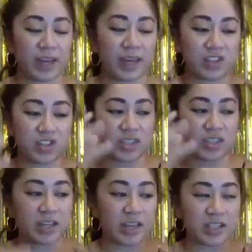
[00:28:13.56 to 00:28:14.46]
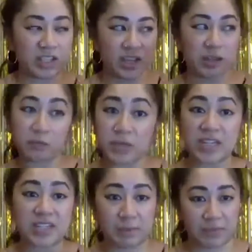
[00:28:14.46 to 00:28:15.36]
It's just like it
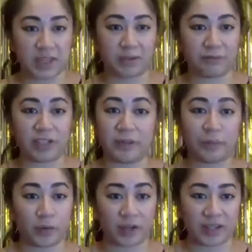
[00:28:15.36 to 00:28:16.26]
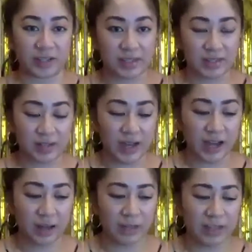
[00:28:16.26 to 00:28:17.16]
means something really important.
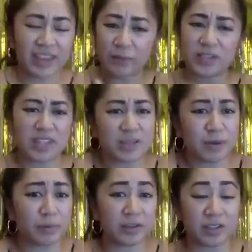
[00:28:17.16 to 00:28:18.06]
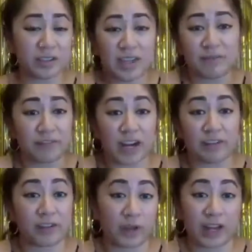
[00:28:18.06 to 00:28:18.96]
And I would say that's probably the same for
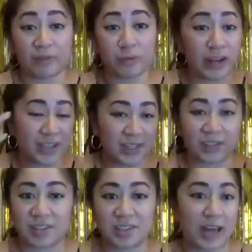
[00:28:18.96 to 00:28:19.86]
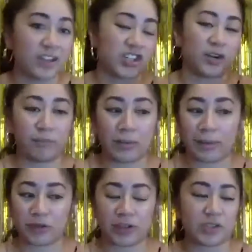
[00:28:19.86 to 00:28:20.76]
everyone. Everyone has like nostalgia or
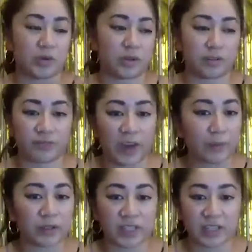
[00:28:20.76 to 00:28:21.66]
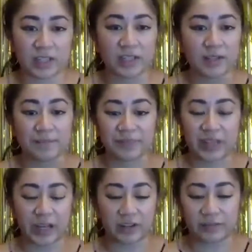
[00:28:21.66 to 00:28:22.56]
memories or family
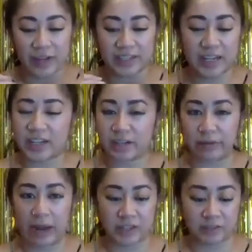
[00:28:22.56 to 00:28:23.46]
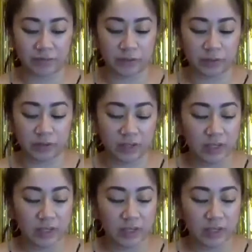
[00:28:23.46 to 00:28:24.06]
kind of identity wrapped in food.